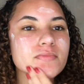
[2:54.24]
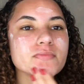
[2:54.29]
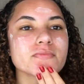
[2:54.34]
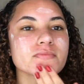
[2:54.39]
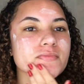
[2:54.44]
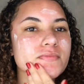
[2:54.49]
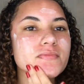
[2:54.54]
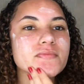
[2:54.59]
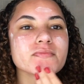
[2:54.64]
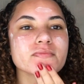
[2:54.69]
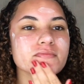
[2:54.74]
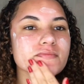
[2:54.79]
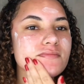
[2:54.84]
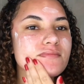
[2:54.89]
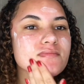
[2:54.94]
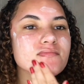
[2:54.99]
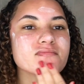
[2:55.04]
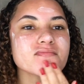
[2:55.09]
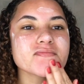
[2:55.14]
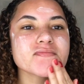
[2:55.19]
One of the ways
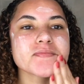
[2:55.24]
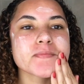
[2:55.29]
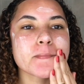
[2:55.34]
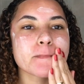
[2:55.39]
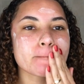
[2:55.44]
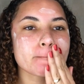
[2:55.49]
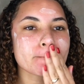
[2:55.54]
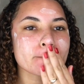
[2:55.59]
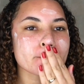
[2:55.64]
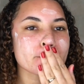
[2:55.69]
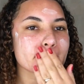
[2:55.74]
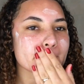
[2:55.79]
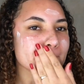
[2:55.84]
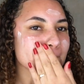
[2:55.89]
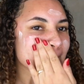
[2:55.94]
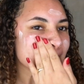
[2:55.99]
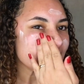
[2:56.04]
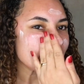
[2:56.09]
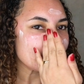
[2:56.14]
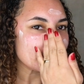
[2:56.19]
to help this is to make
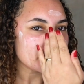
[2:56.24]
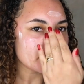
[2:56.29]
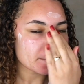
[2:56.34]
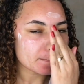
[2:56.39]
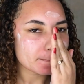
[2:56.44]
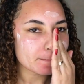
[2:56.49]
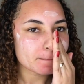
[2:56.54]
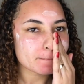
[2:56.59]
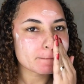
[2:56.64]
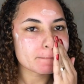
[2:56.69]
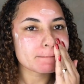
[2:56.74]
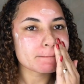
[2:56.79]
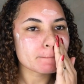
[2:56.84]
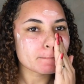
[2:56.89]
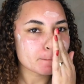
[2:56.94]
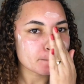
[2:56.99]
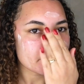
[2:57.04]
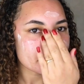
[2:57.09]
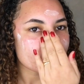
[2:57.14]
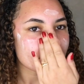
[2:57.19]
sure you moisturise twice
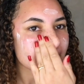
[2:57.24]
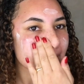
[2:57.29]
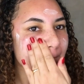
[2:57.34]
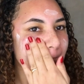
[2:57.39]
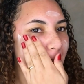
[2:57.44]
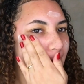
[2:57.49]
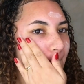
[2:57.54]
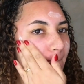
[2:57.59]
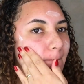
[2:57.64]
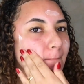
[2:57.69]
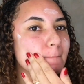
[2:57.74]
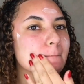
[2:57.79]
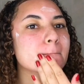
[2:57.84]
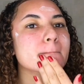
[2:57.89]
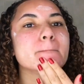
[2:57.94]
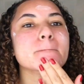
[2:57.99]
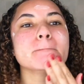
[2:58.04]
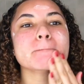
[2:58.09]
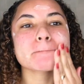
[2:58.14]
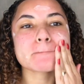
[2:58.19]
a day.
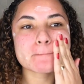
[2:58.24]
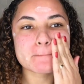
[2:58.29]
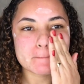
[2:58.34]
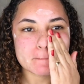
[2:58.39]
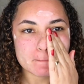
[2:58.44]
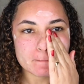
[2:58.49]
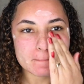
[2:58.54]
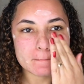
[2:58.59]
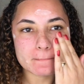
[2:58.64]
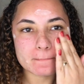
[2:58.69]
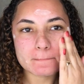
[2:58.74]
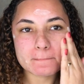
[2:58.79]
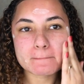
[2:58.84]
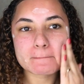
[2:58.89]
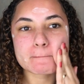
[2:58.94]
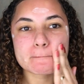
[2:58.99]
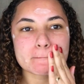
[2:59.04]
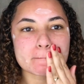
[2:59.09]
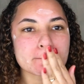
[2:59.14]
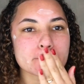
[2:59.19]
For nighttime, I use my
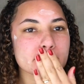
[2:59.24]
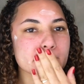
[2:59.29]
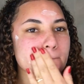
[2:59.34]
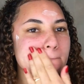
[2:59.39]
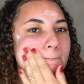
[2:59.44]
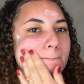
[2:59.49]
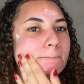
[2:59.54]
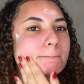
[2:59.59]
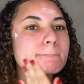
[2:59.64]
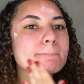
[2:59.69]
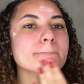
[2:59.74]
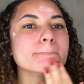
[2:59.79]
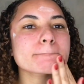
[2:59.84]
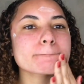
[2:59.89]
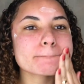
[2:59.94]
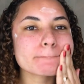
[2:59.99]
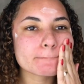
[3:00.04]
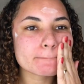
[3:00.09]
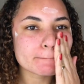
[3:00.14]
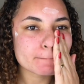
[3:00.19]
Aero Organics
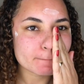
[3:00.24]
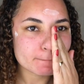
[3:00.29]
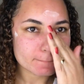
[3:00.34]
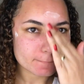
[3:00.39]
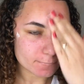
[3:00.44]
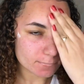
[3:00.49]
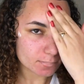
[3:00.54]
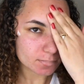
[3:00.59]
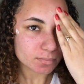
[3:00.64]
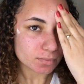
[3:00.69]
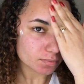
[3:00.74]
moisturiser.